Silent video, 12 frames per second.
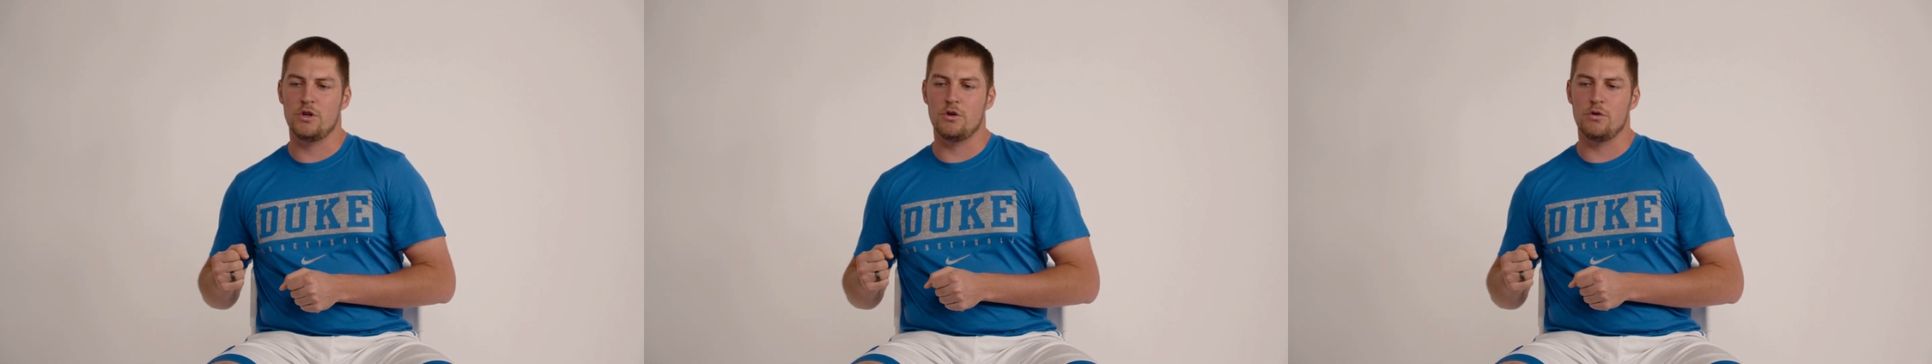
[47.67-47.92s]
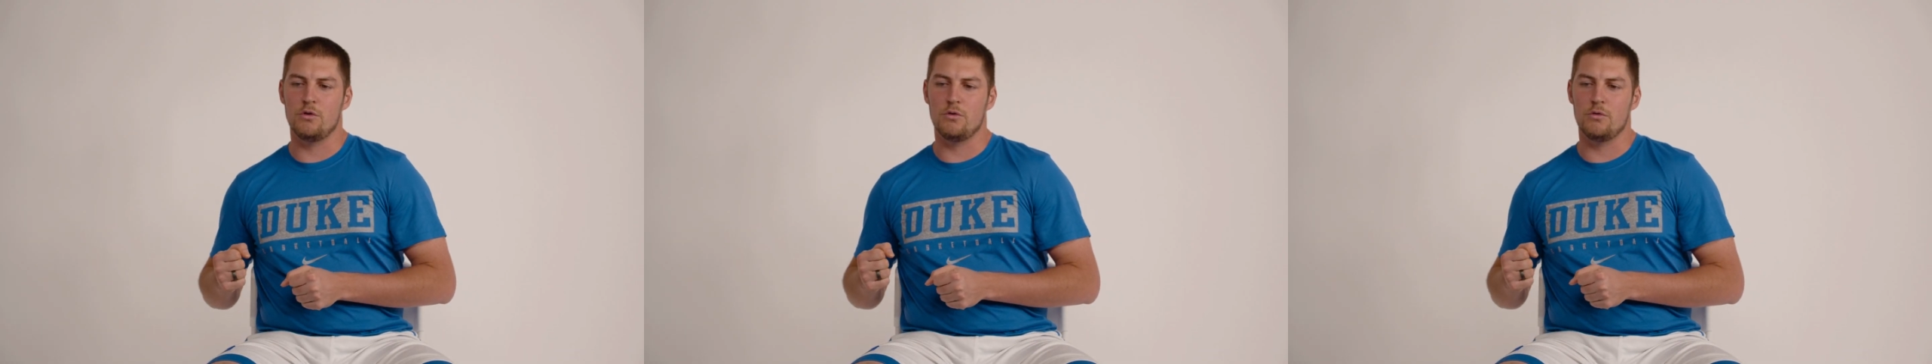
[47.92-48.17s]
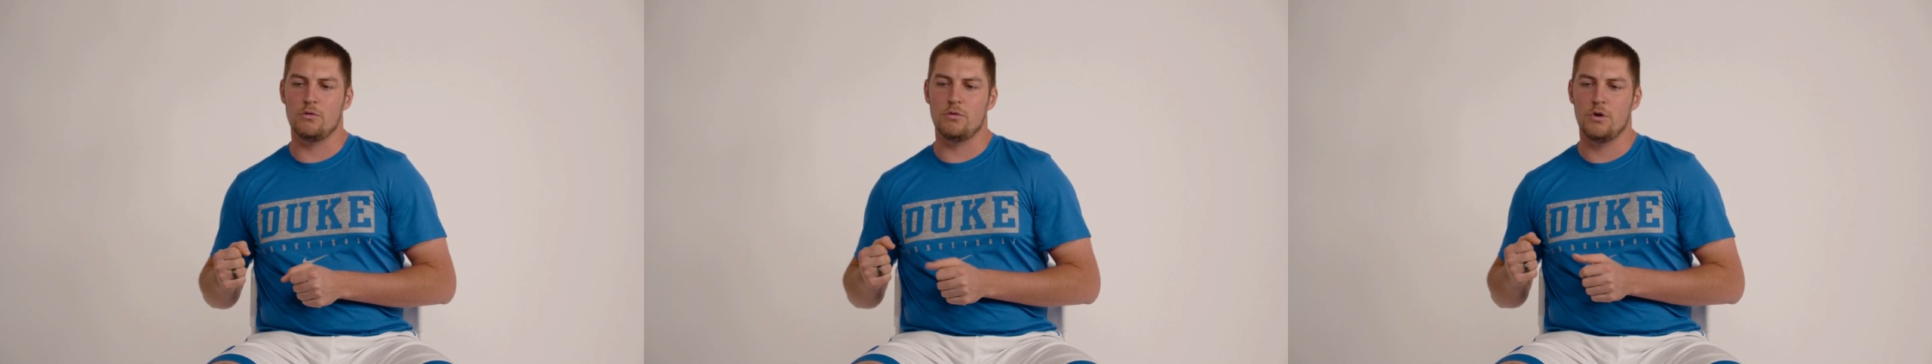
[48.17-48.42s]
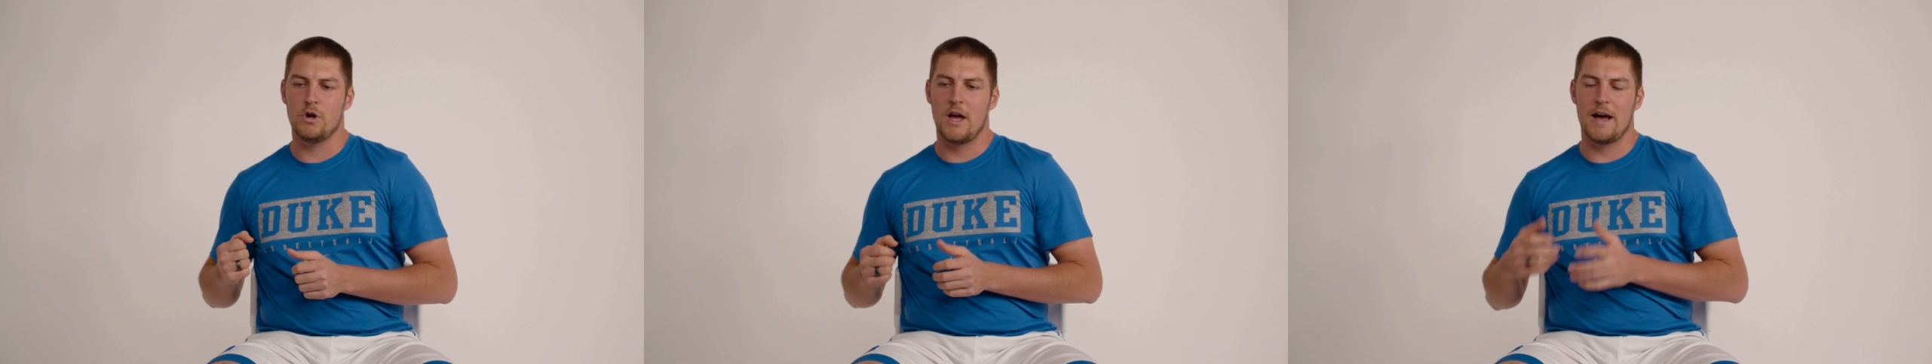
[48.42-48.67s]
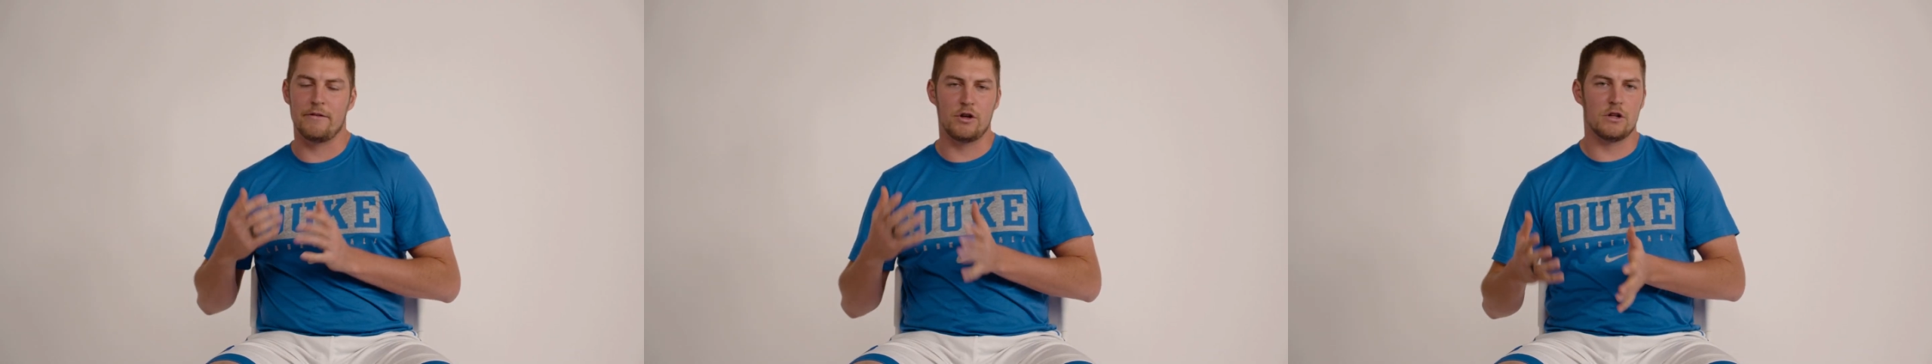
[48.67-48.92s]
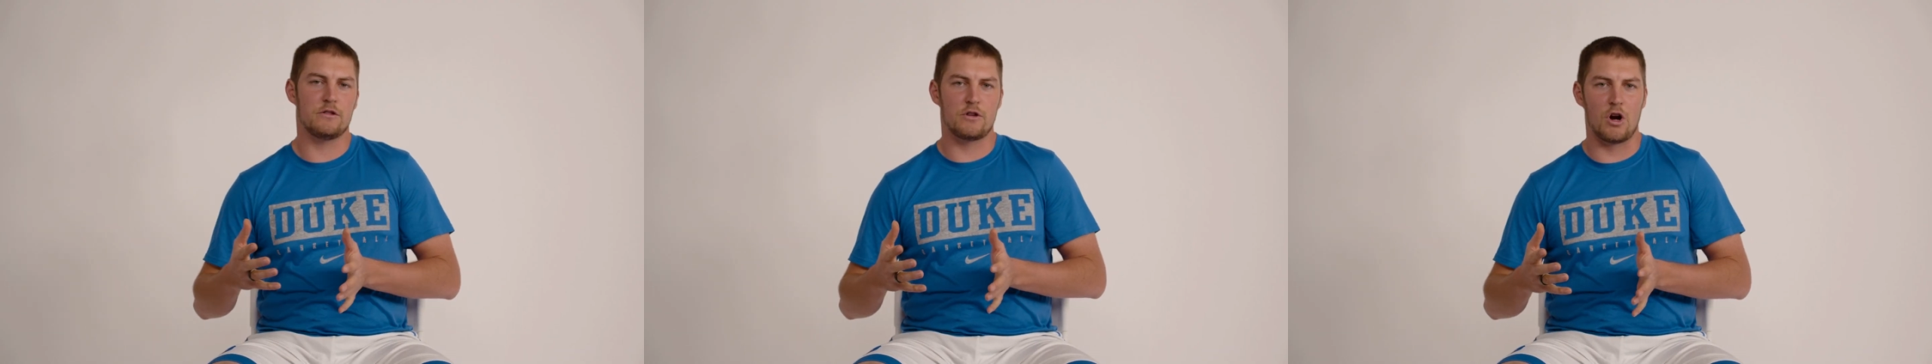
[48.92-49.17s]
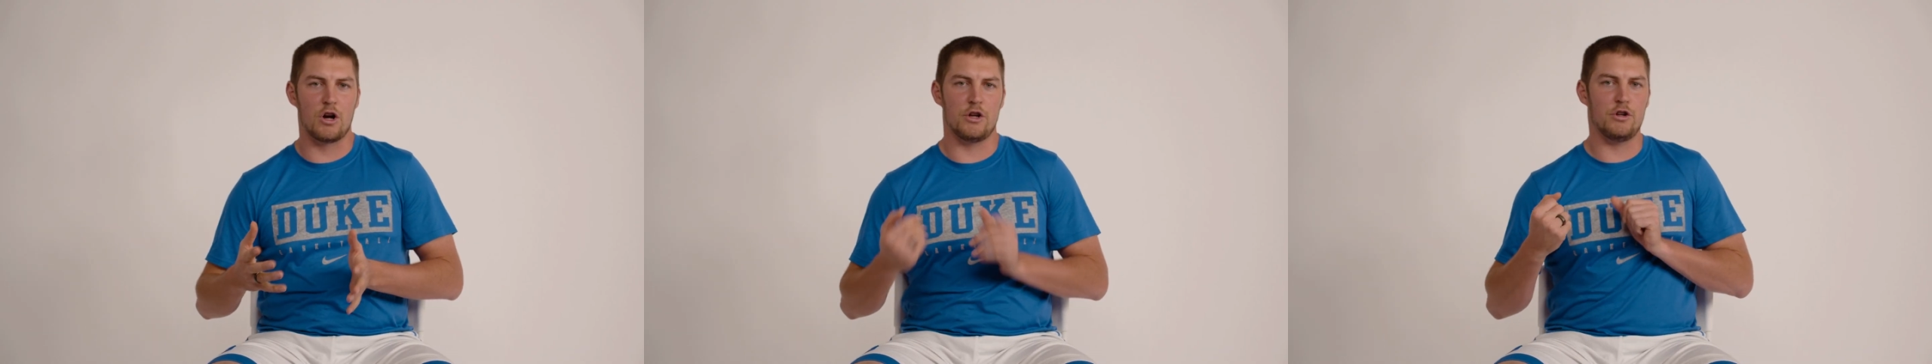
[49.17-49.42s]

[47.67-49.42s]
you have a good start,